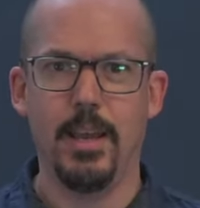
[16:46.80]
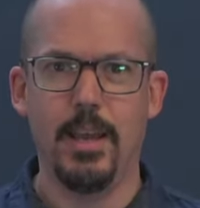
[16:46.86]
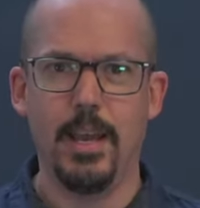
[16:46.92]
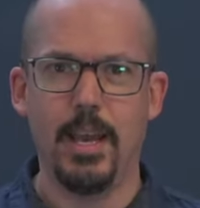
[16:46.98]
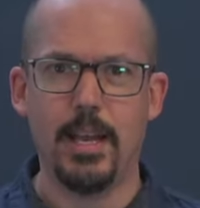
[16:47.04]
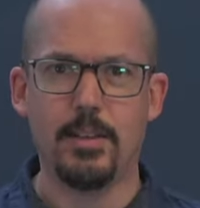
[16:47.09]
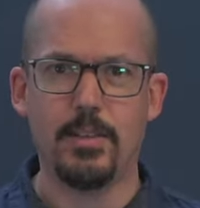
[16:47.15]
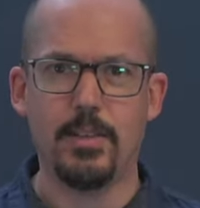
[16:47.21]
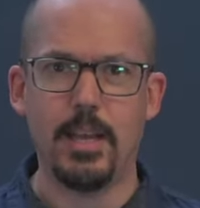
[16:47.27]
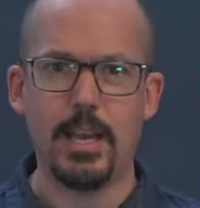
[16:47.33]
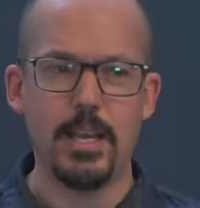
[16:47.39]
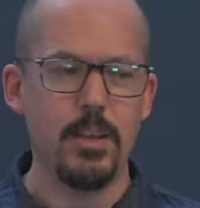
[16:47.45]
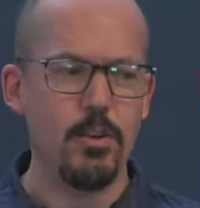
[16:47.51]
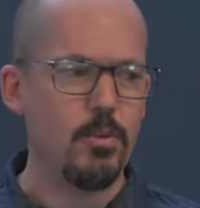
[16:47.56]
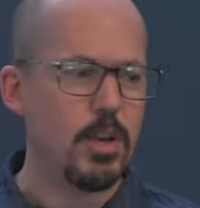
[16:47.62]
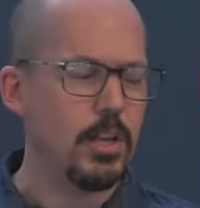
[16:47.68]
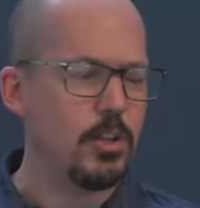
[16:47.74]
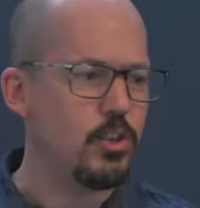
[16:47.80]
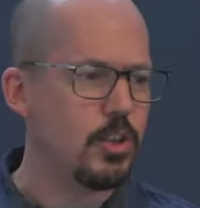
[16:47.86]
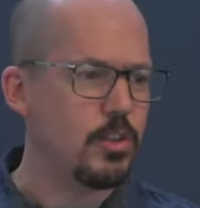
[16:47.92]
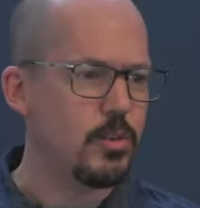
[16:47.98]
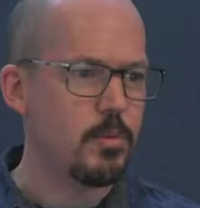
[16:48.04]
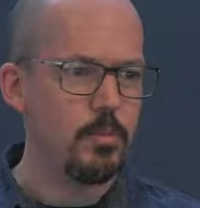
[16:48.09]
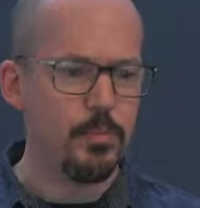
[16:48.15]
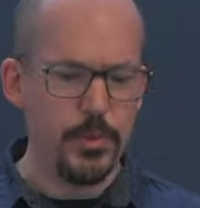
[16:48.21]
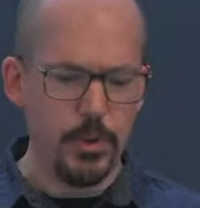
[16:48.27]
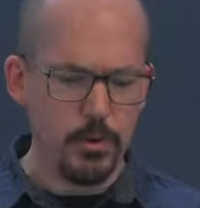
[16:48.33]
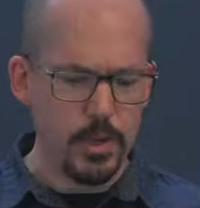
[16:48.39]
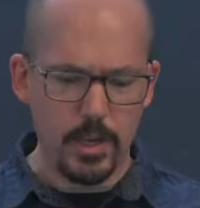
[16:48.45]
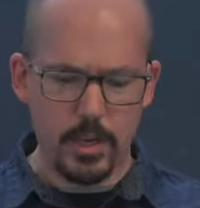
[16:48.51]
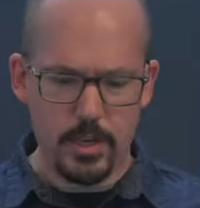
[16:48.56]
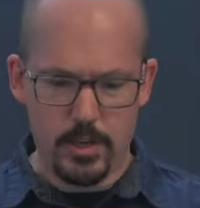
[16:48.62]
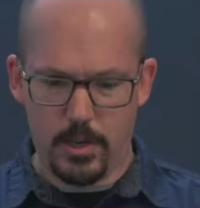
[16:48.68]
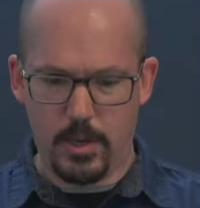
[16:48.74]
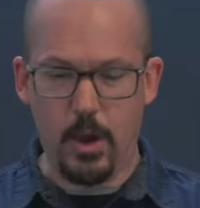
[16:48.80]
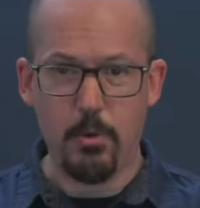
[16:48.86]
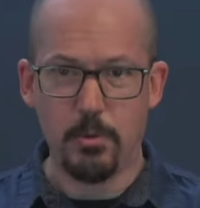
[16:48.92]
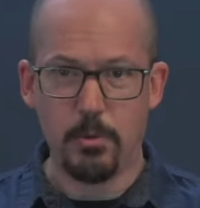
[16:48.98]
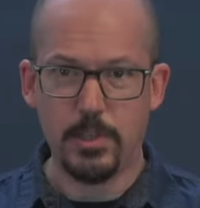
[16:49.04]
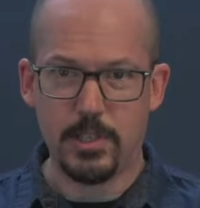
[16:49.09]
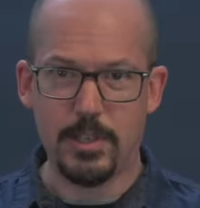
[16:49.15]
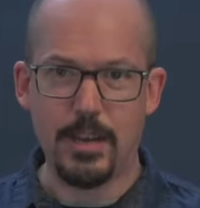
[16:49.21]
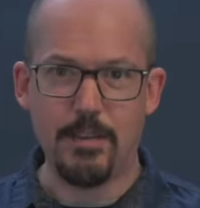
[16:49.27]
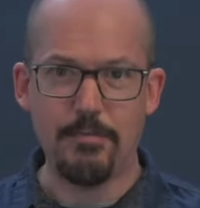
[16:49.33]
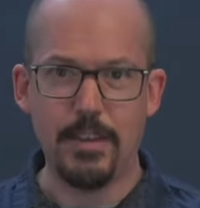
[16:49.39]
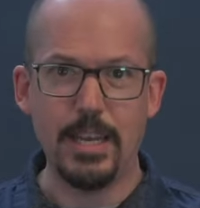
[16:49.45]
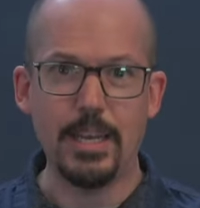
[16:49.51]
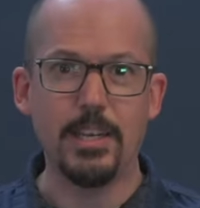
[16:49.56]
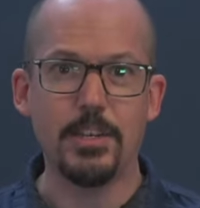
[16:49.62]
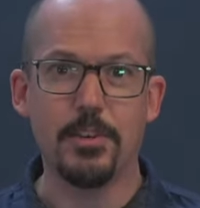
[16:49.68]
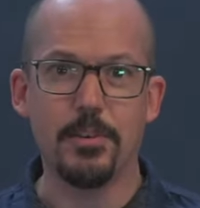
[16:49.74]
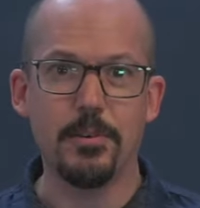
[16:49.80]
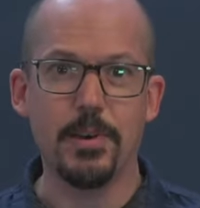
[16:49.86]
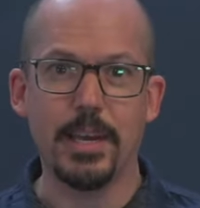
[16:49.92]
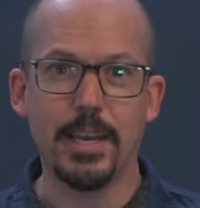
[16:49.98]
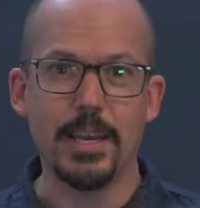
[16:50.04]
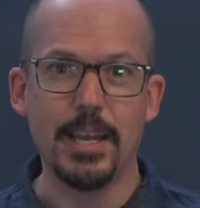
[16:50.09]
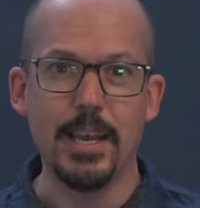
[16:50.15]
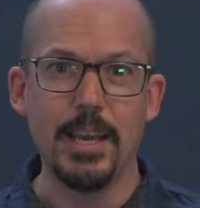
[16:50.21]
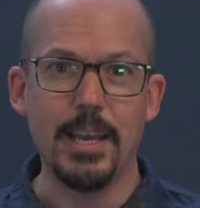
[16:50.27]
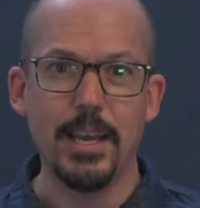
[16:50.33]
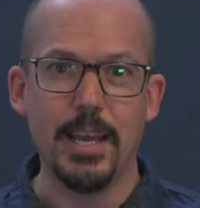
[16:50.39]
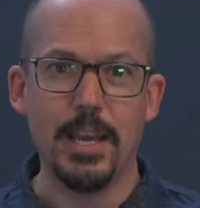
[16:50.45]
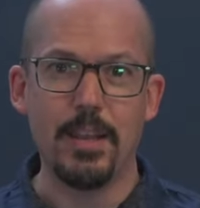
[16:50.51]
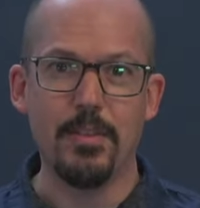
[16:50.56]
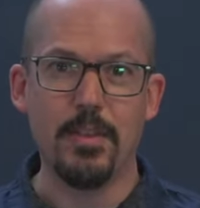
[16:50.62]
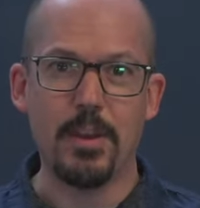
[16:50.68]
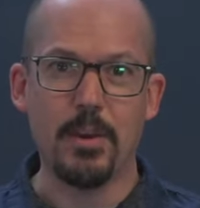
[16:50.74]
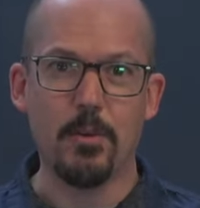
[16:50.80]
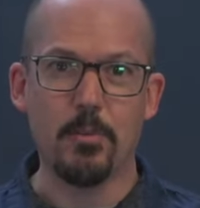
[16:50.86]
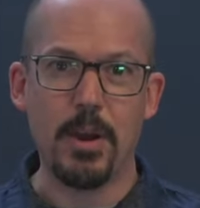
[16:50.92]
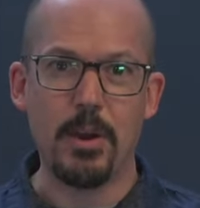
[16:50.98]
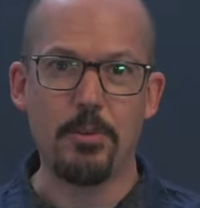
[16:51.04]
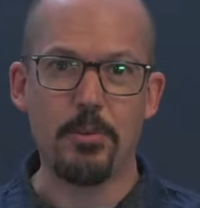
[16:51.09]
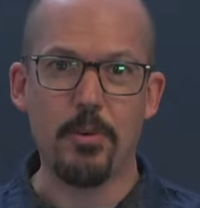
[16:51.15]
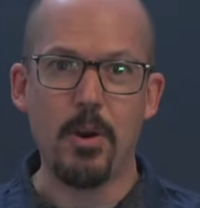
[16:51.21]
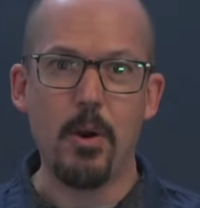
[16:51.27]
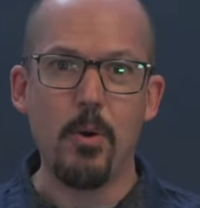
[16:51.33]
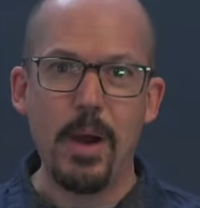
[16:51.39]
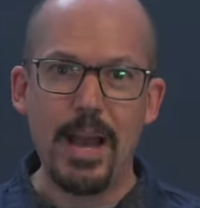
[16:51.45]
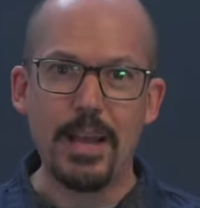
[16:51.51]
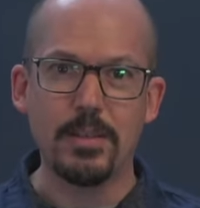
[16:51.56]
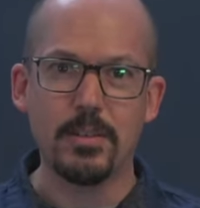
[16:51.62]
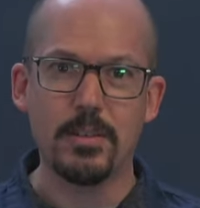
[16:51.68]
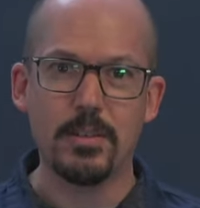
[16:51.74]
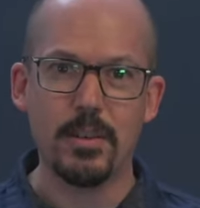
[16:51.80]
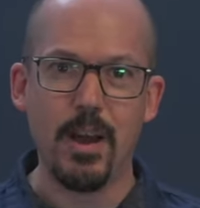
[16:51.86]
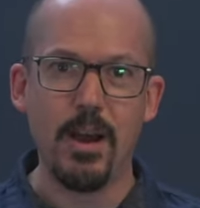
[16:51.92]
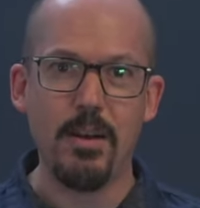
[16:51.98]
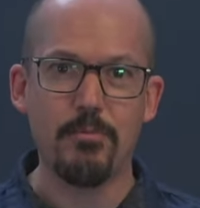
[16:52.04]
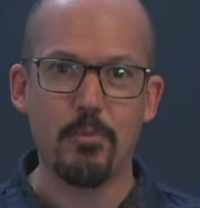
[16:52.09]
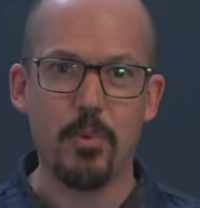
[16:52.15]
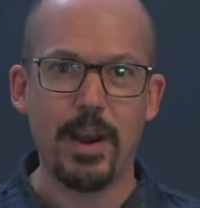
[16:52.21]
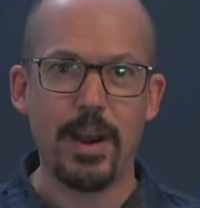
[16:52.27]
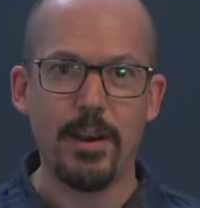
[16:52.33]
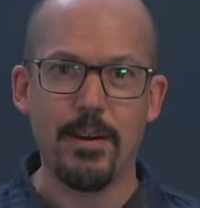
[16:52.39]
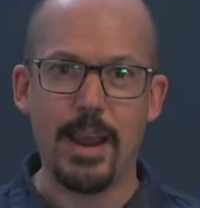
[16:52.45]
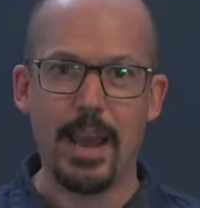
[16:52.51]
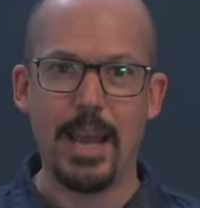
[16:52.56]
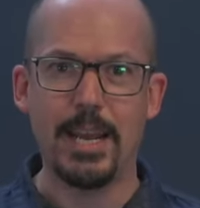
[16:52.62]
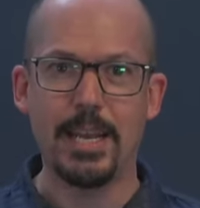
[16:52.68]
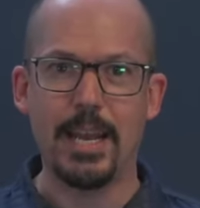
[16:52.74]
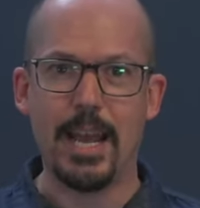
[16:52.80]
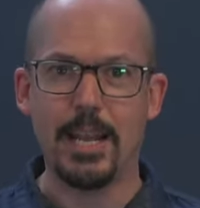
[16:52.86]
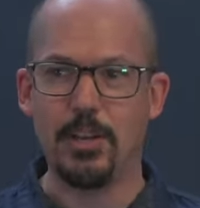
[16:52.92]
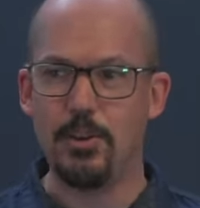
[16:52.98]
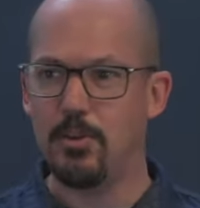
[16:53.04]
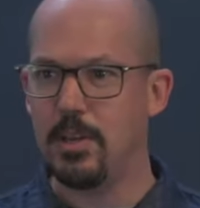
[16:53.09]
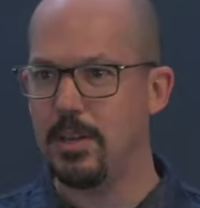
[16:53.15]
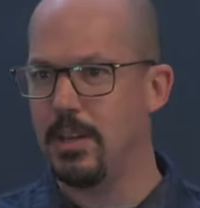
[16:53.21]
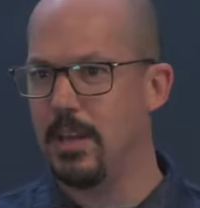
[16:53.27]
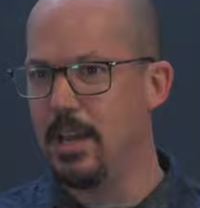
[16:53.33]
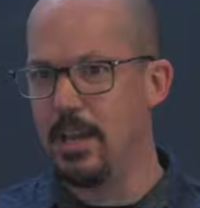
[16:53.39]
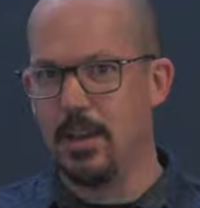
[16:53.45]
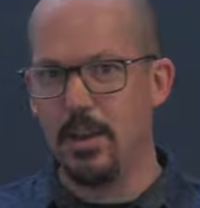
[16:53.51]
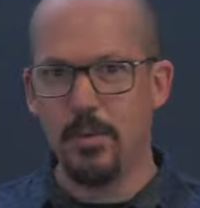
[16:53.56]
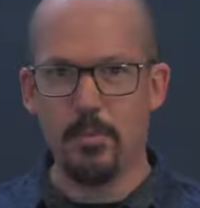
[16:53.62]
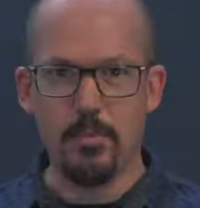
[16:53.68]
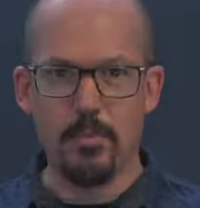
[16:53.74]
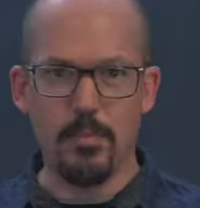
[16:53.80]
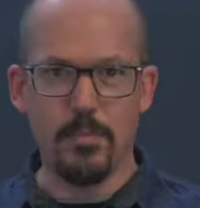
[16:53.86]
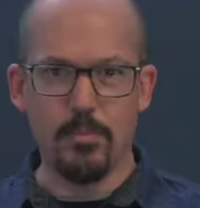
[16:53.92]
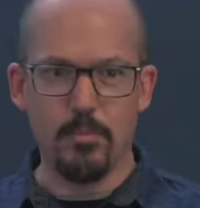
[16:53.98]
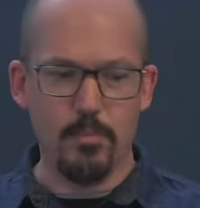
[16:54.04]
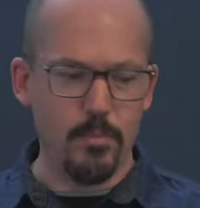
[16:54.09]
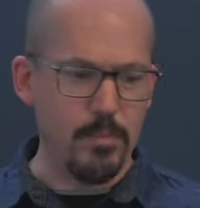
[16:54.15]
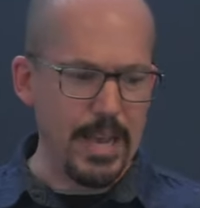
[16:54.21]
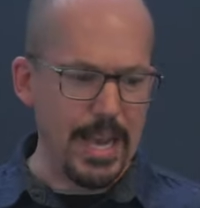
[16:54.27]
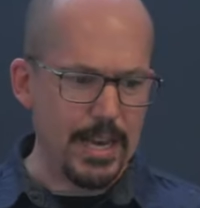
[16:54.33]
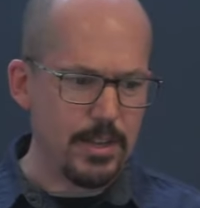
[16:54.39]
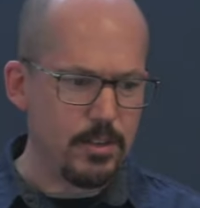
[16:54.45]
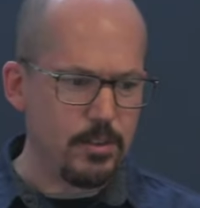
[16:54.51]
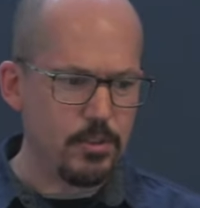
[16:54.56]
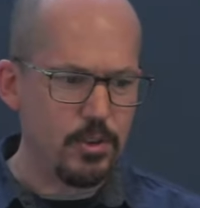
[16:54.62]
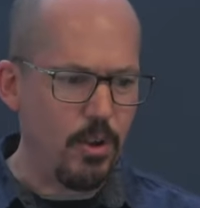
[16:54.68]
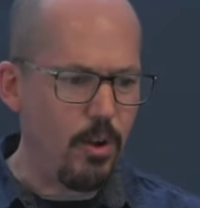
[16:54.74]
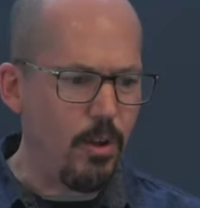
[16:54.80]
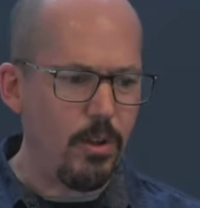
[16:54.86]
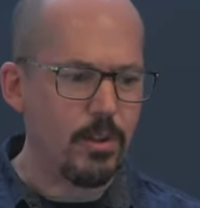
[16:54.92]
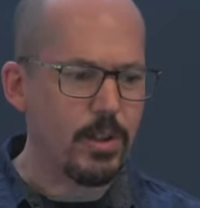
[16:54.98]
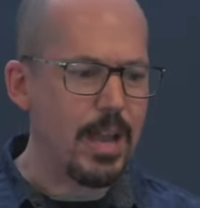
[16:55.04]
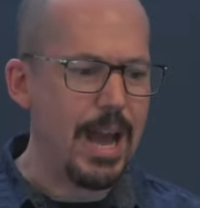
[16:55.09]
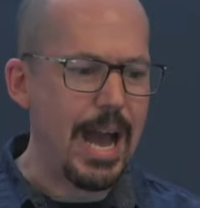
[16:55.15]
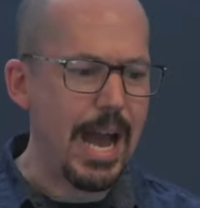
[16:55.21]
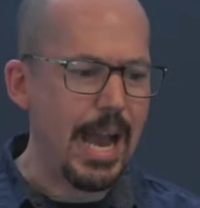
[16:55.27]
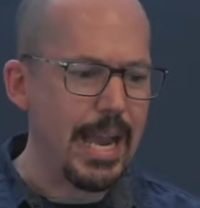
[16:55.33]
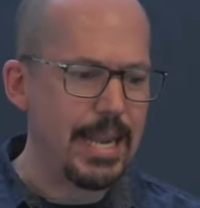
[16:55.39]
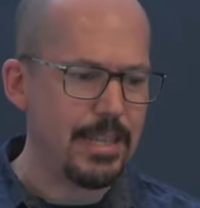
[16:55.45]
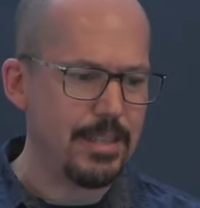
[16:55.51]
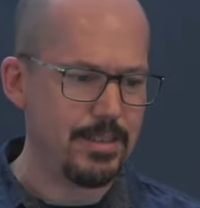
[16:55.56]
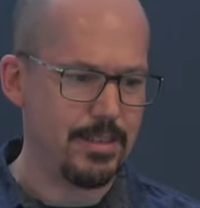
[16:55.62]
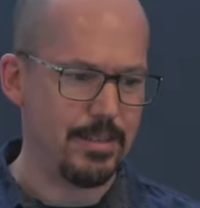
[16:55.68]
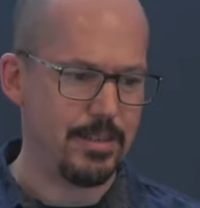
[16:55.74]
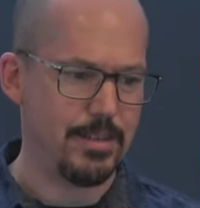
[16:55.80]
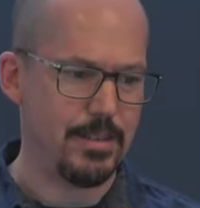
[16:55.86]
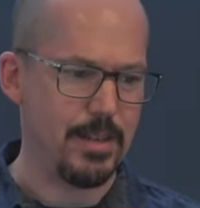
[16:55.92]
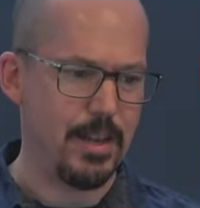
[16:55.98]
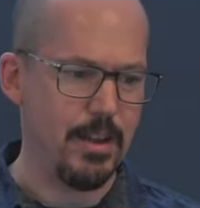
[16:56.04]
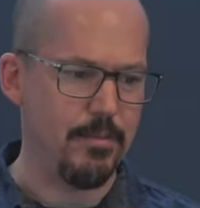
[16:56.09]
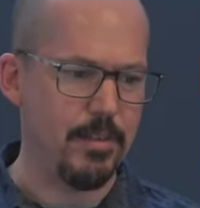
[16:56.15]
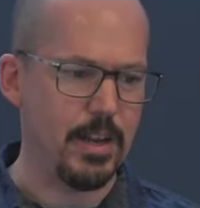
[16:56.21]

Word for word: It's like you can just, you can code stuff into it in their RouterOS software, and, and you can manage all kinds of stuff.